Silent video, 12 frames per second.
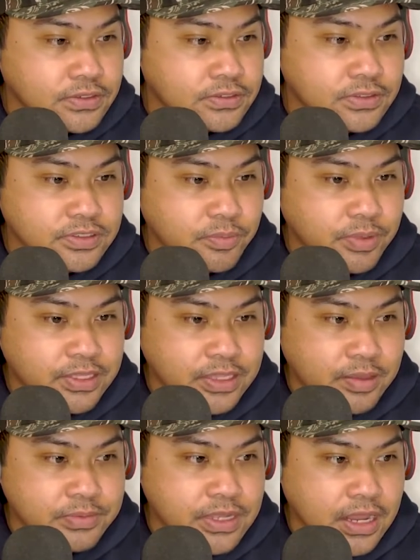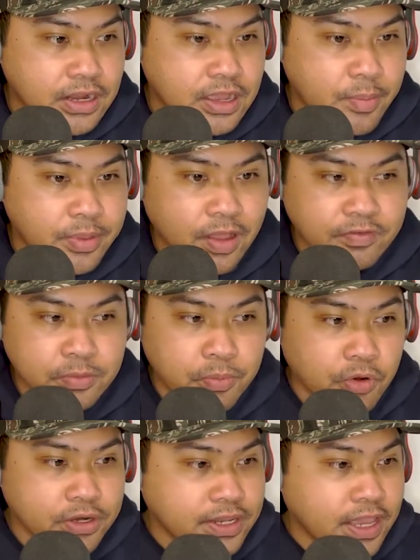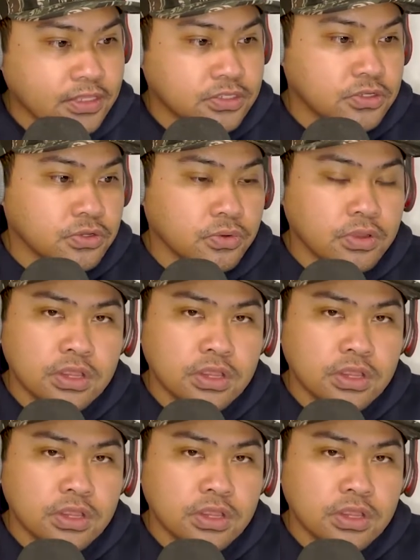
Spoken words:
So some big names kind of coming off the board day 2.